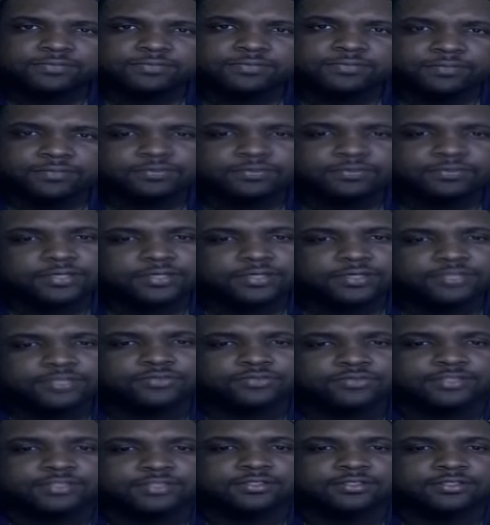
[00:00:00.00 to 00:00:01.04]
pretty
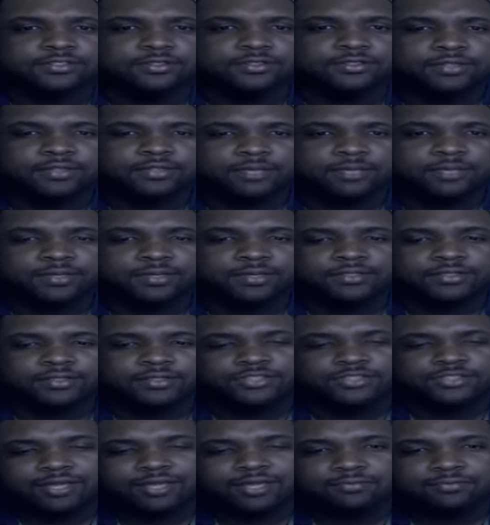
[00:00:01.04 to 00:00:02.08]
interesting. I mean, the
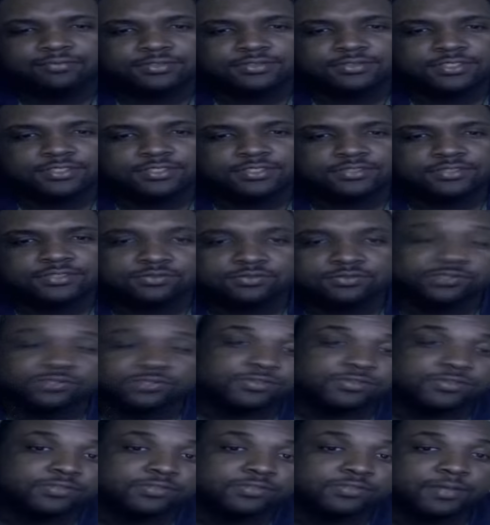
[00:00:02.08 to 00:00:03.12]
Champions League has always
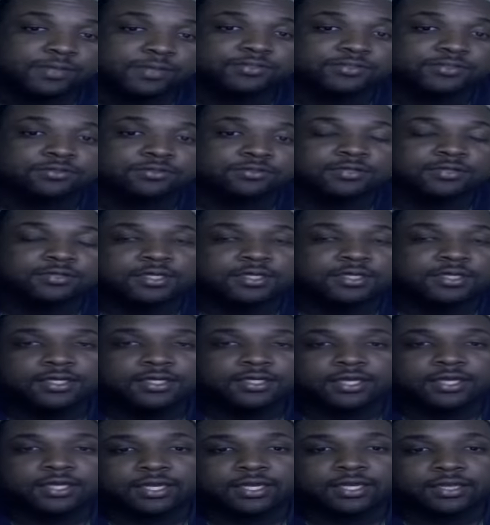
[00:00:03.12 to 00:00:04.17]
been special,
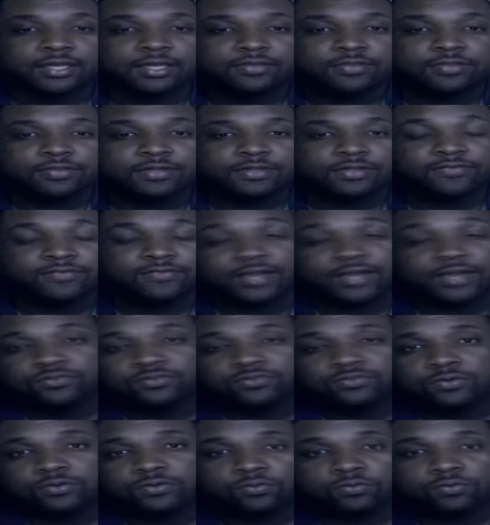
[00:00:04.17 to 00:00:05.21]
and I think the fans
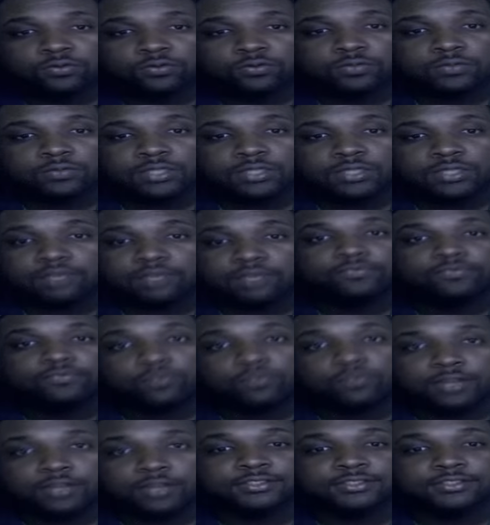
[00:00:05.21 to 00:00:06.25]
around the world, we love to
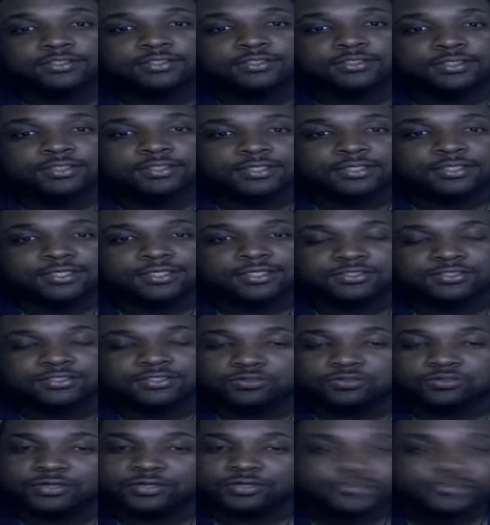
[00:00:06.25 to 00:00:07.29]
watch it. It's a
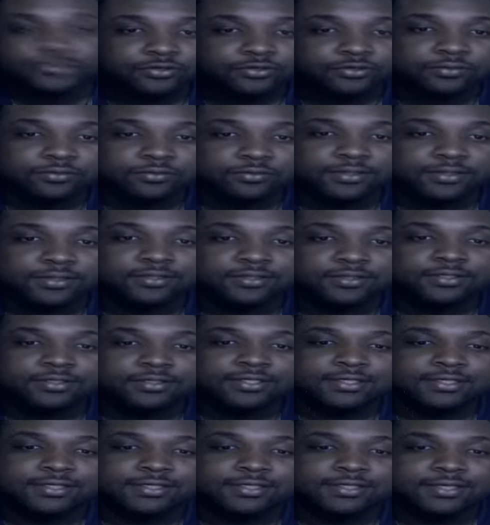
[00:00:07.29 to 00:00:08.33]
great tournament.
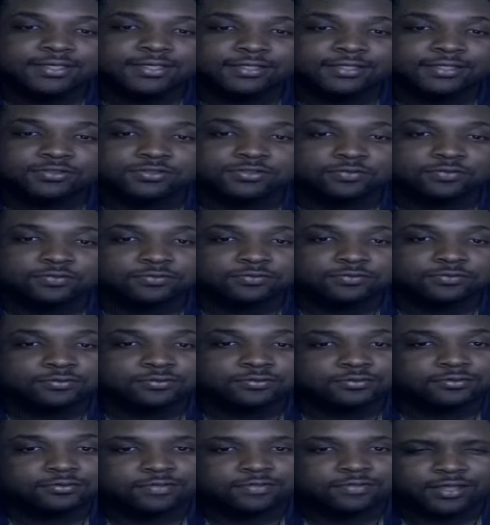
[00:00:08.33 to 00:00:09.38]
It's over
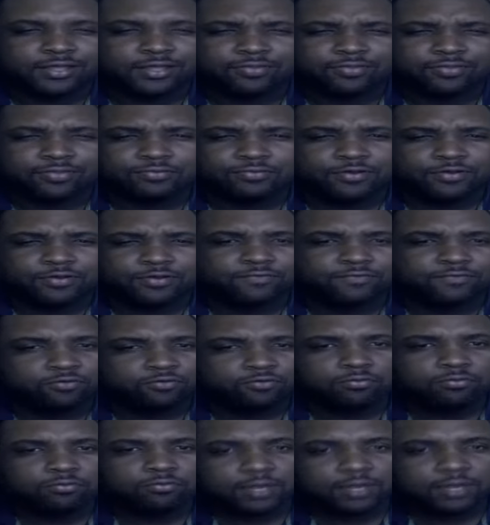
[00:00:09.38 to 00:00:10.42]
like 3 or 4
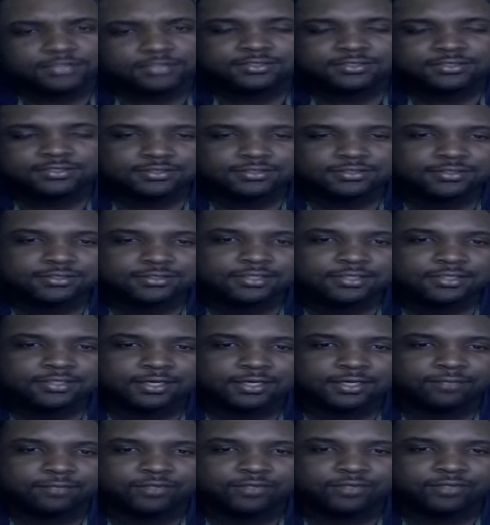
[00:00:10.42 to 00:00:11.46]
months.
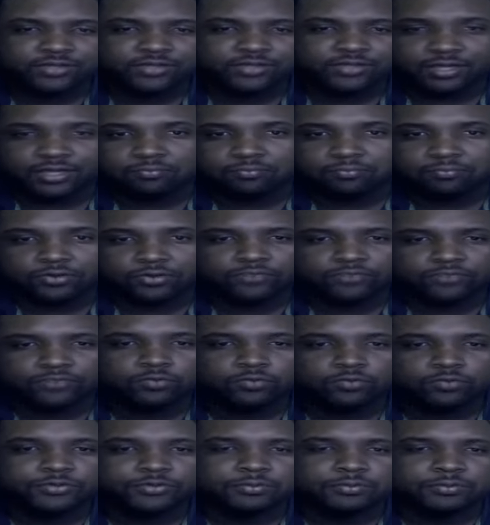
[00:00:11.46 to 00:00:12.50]
They take a break,
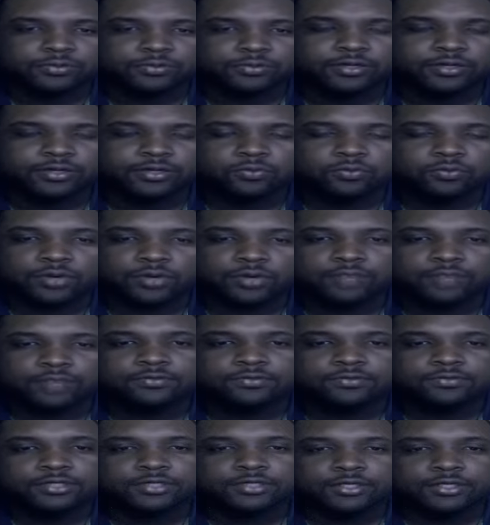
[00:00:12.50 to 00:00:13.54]
winter break or whatever,
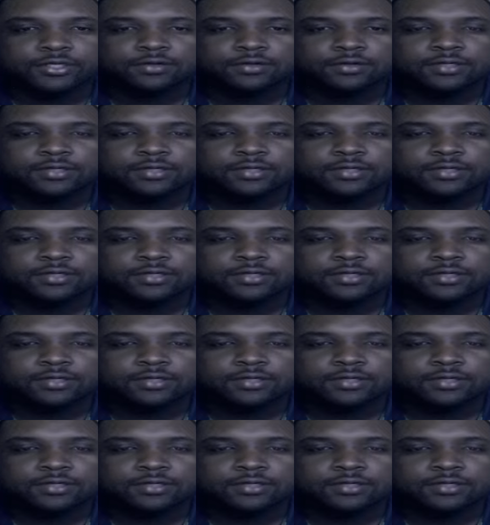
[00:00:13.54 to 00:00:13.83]
and